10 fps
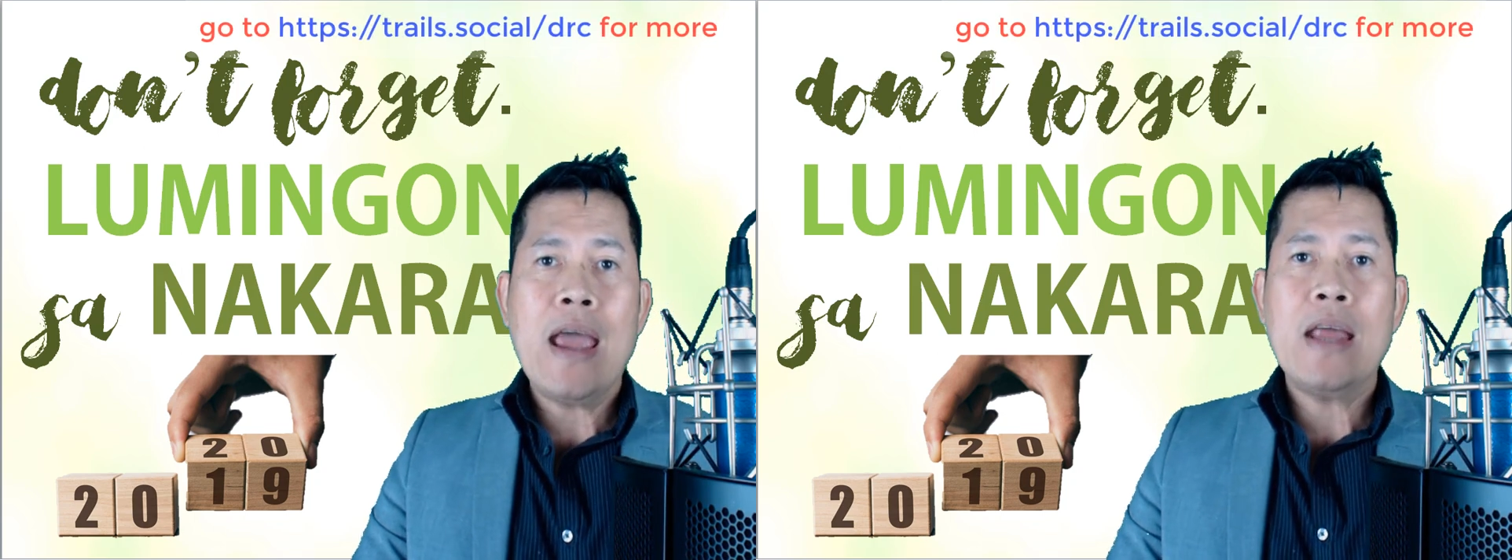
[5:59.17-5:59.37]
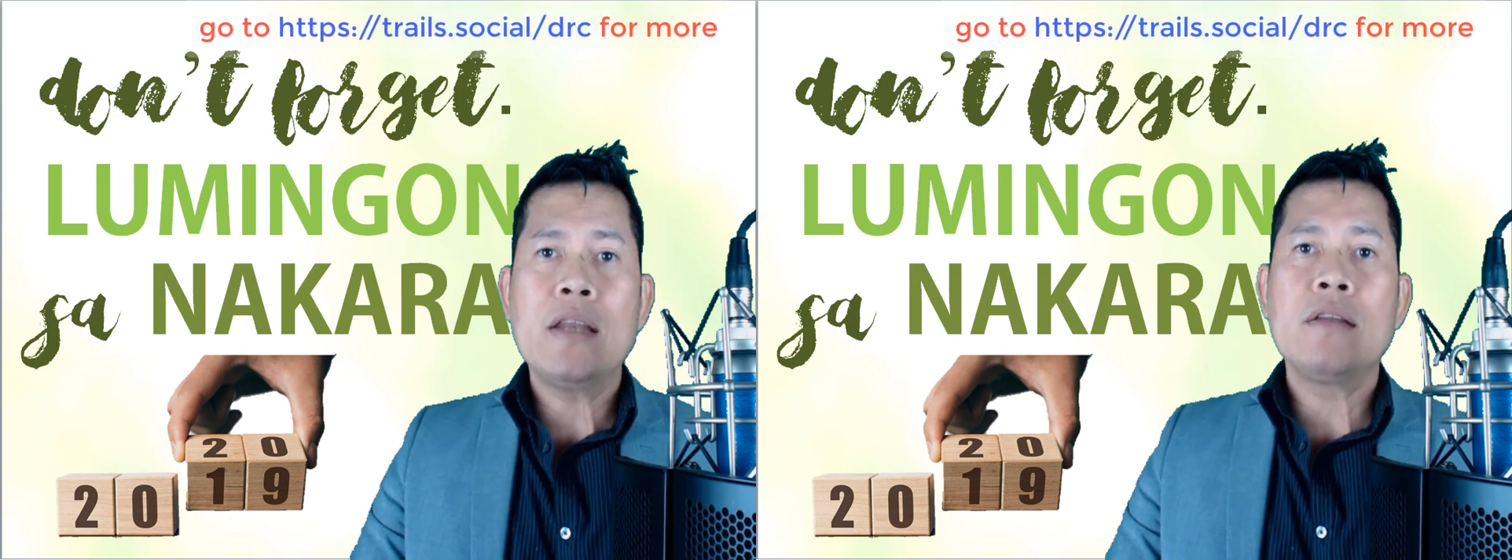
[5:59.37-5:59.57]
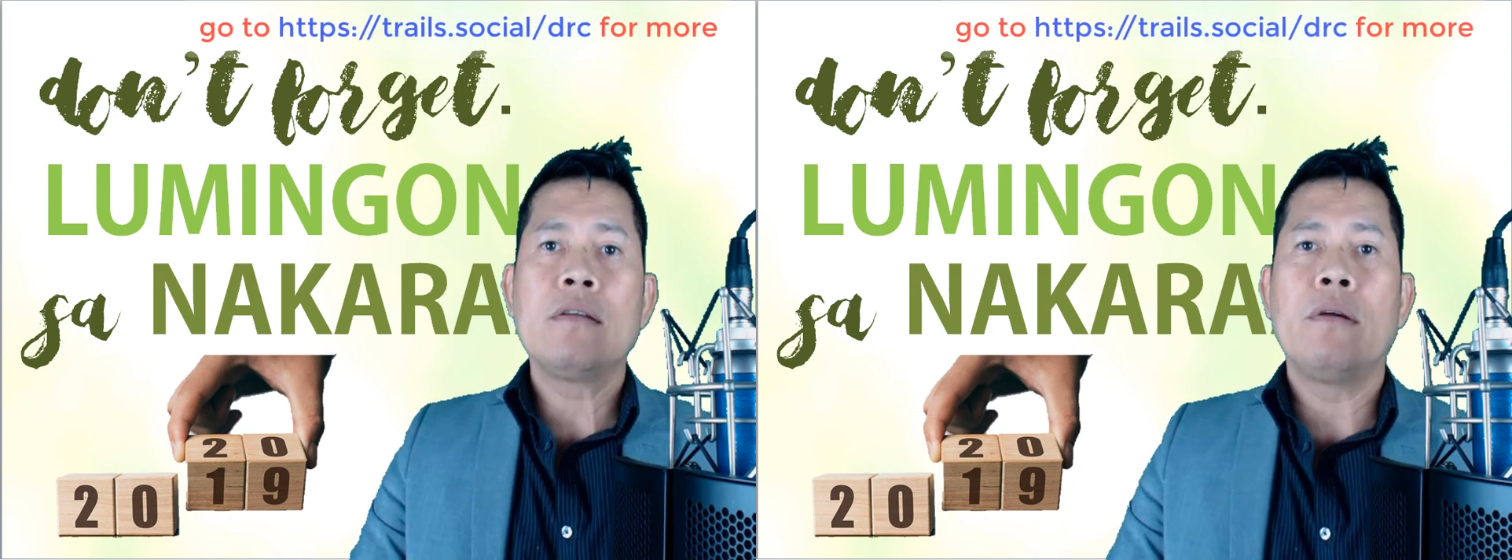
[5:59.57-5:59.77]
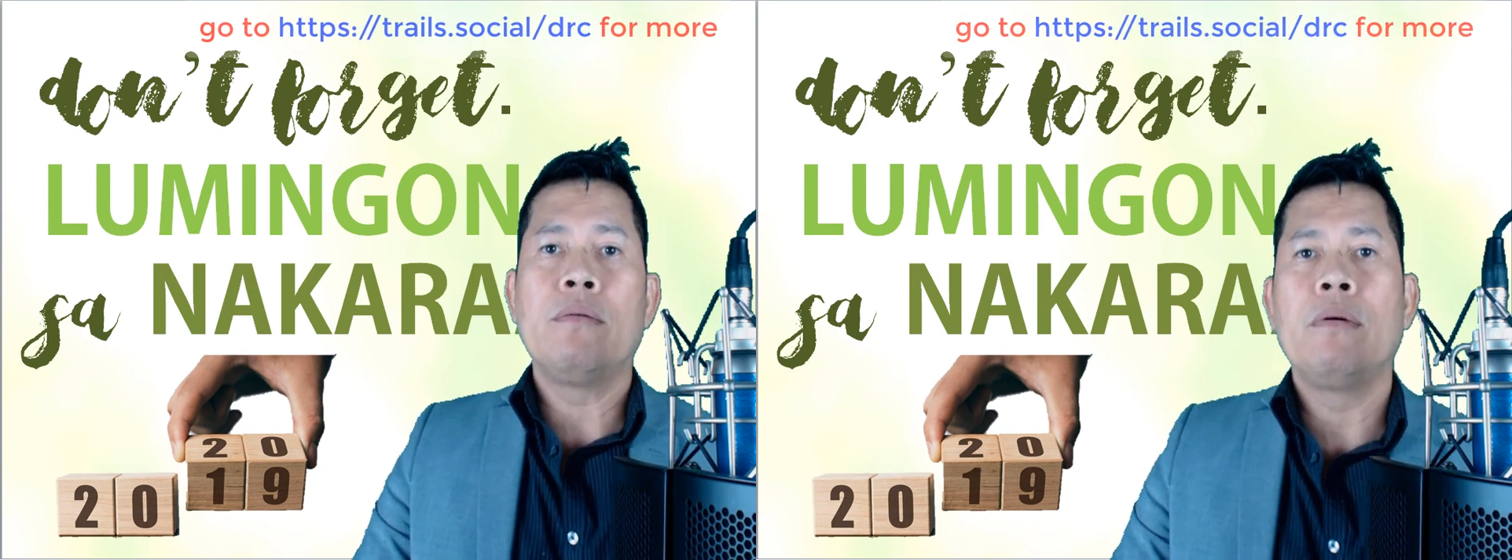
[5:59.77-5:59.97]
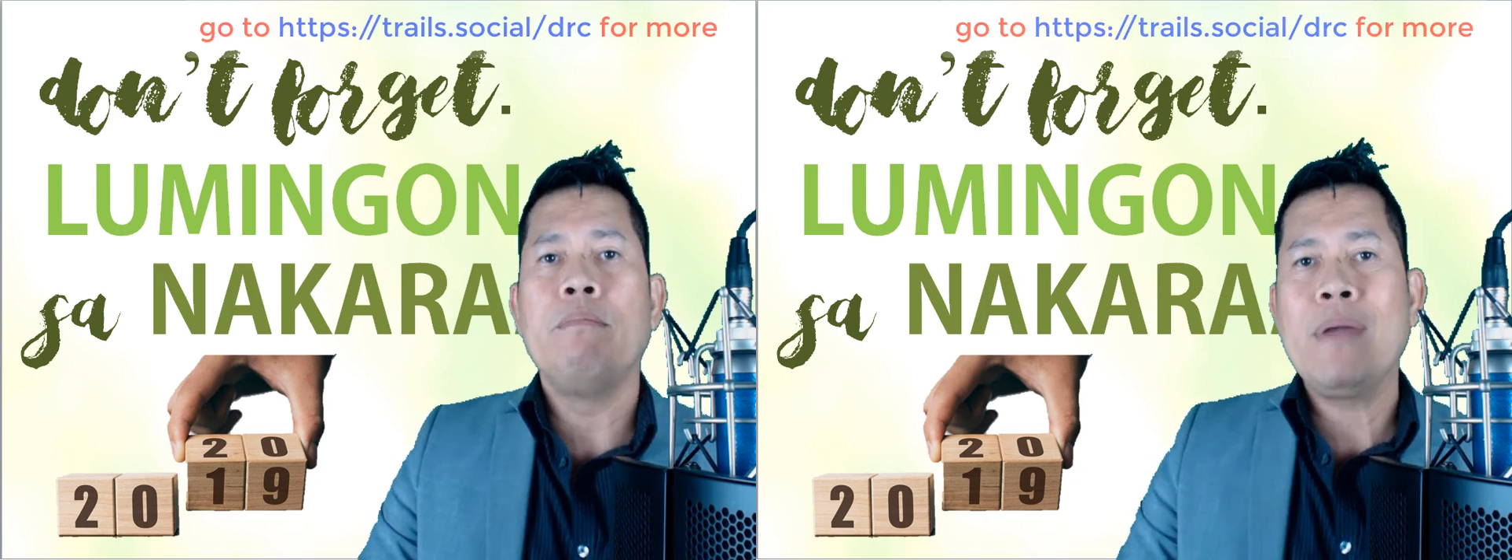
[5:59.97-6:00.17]

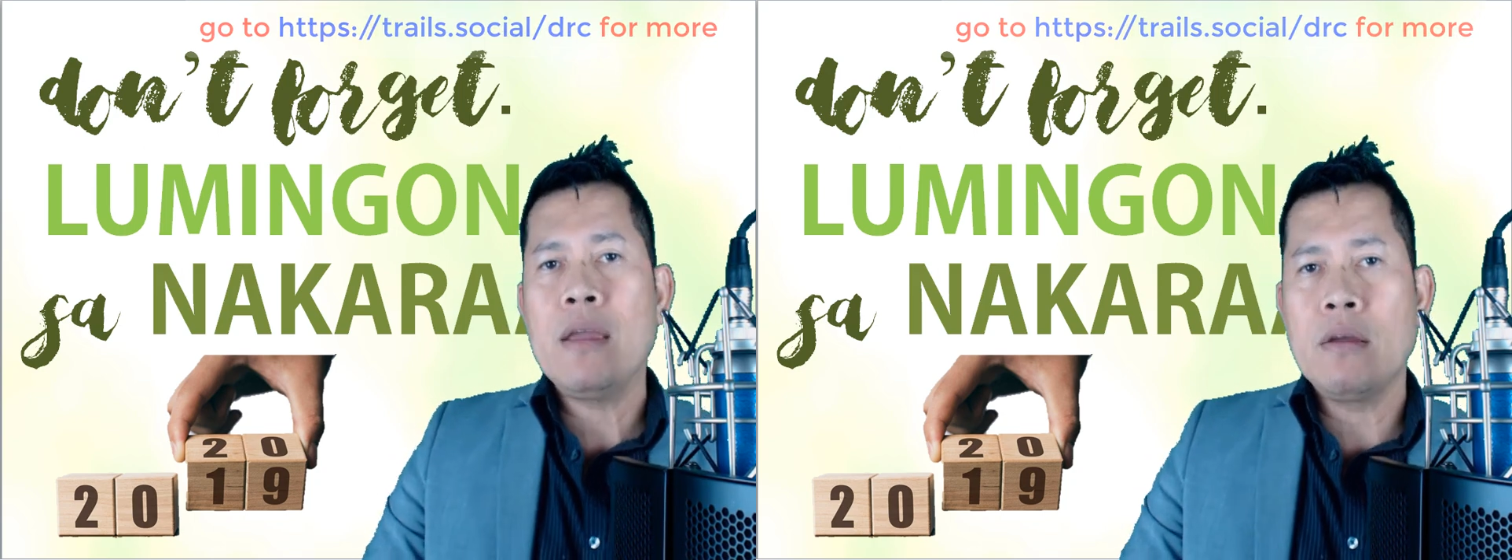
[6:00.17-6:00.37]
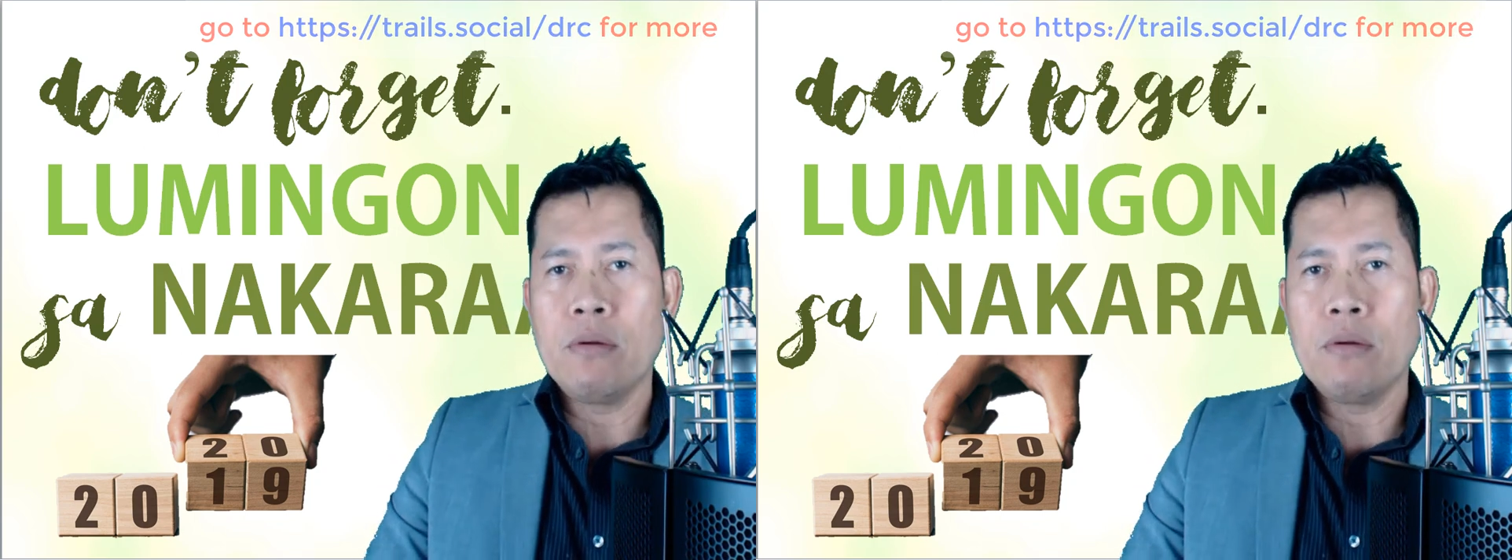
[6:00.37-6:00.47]
and be